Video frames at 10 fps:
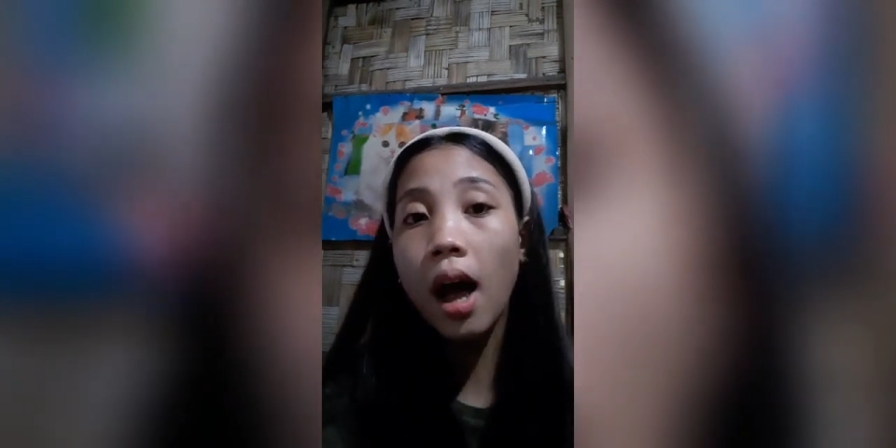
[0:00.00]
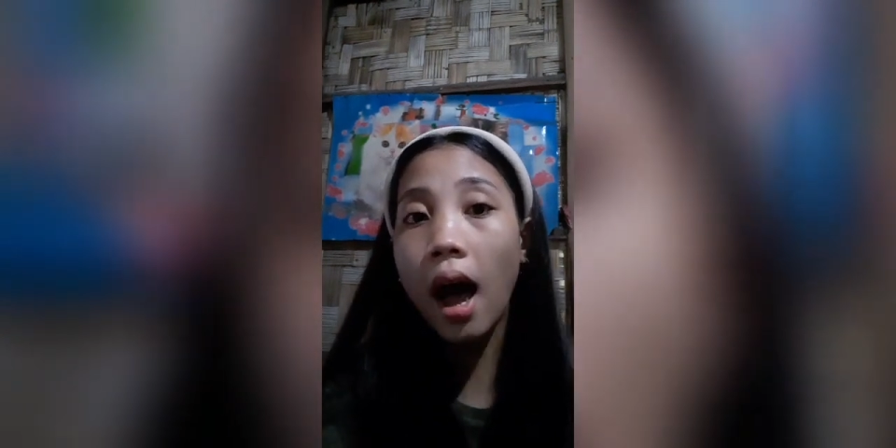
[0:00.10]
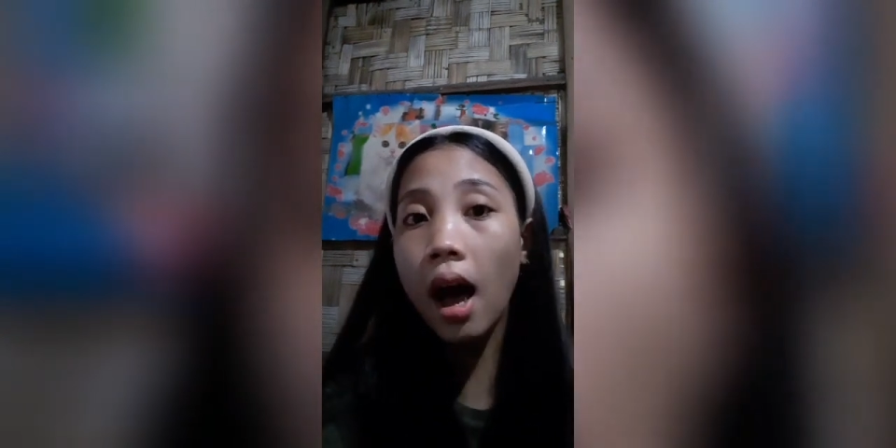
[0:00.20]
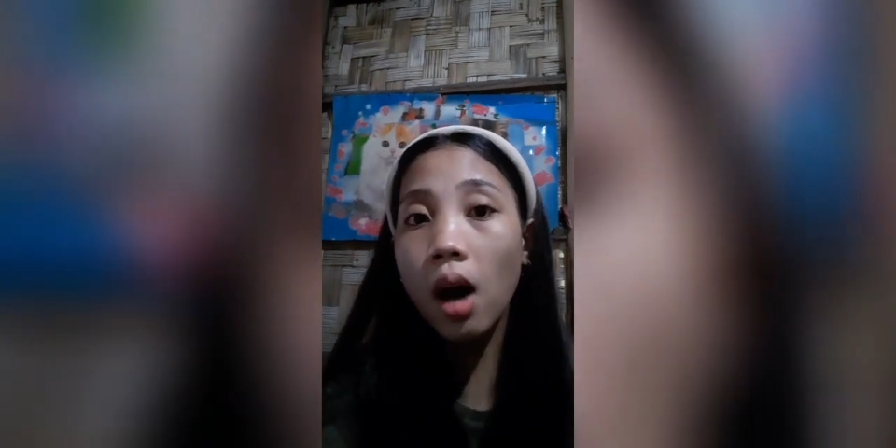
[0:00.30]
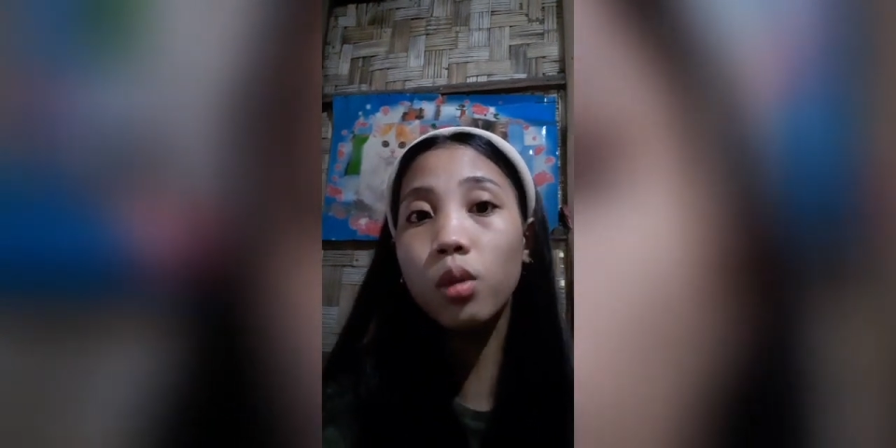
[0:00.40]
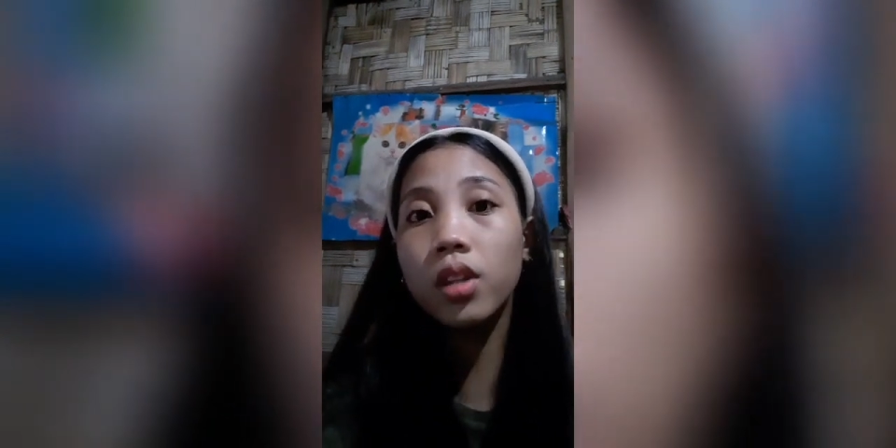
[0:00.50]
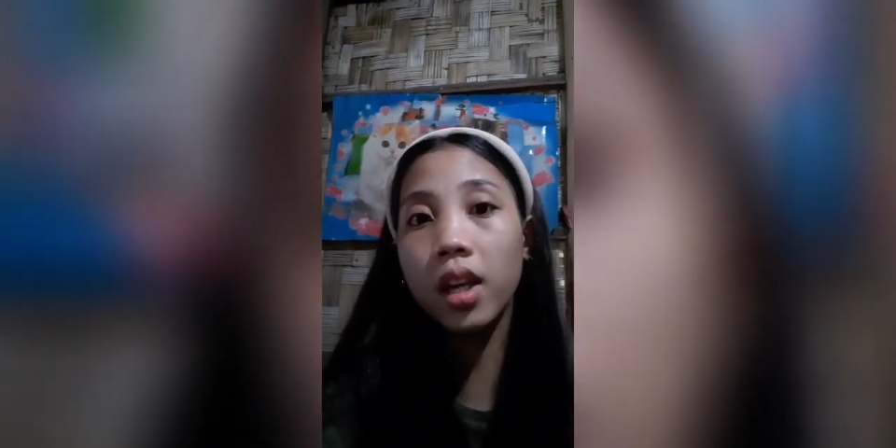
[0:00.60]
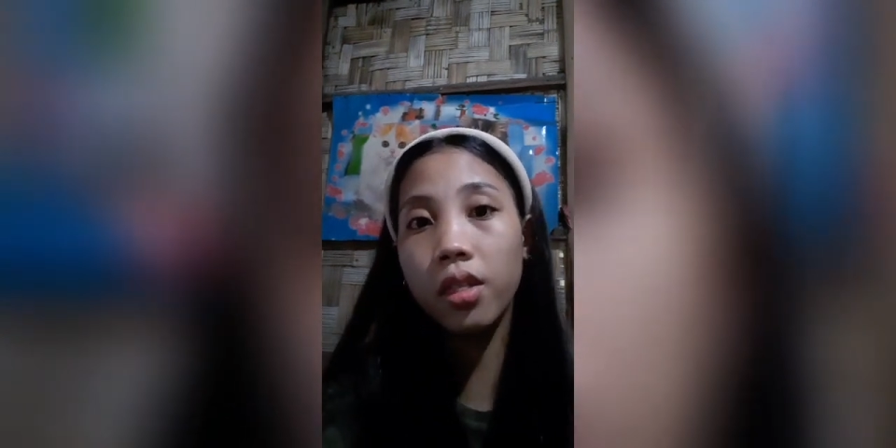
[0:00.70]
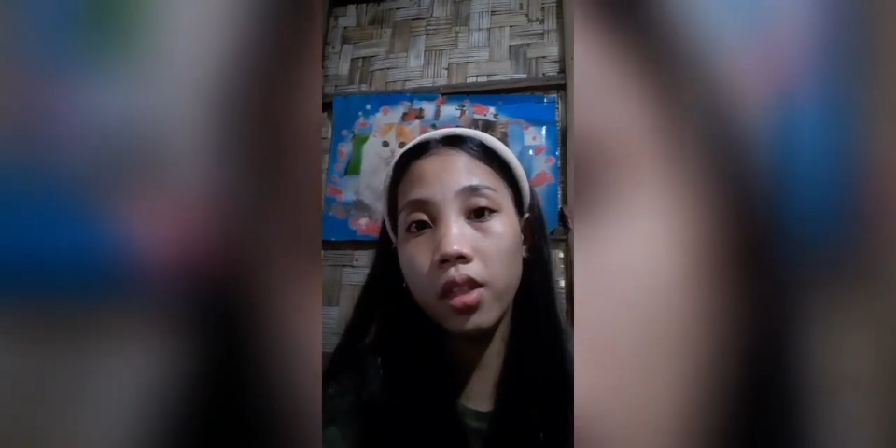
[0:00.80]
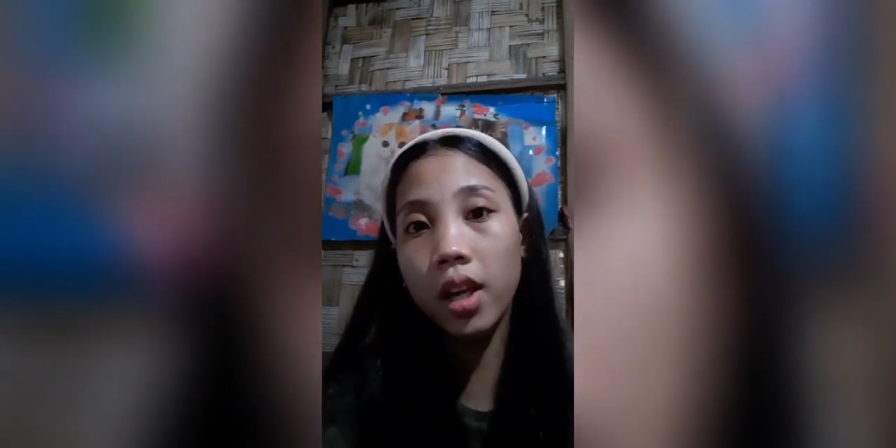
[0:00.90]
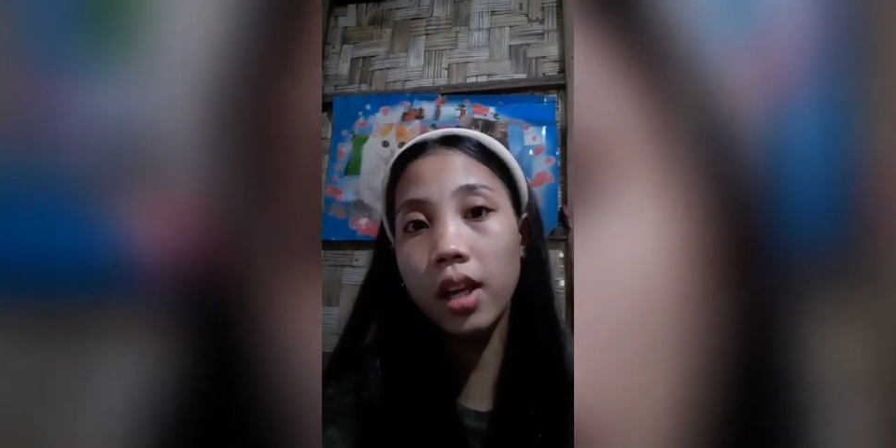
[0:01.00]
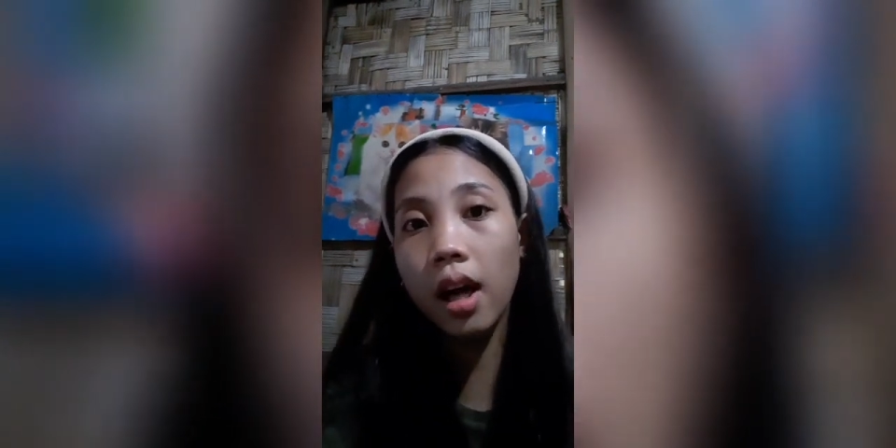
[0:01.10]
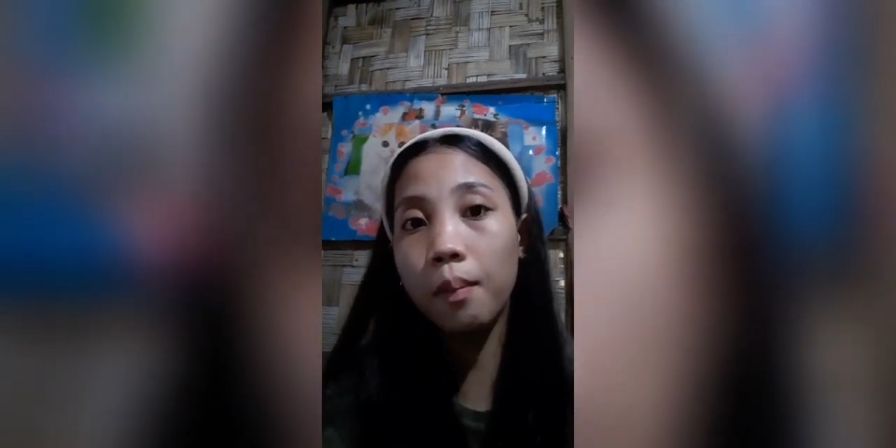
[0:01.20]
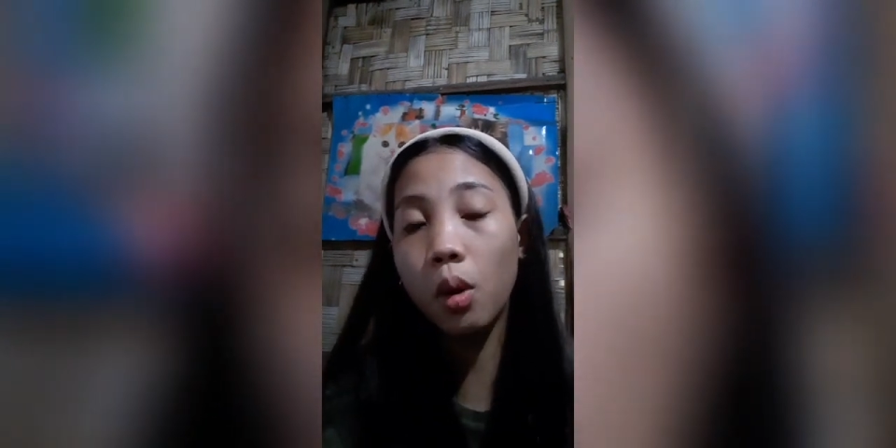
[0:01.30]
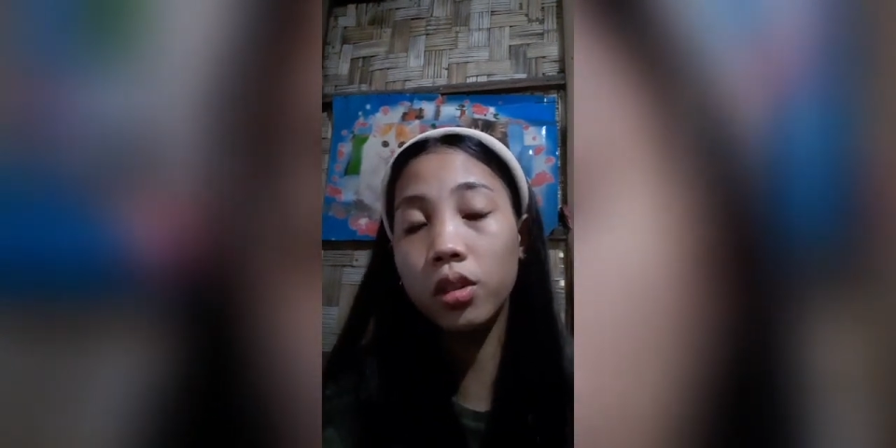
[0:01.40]
how they think
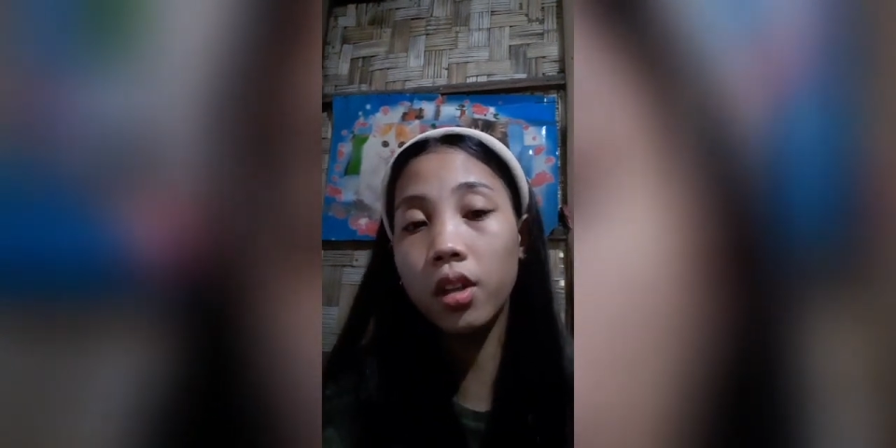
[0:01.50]
about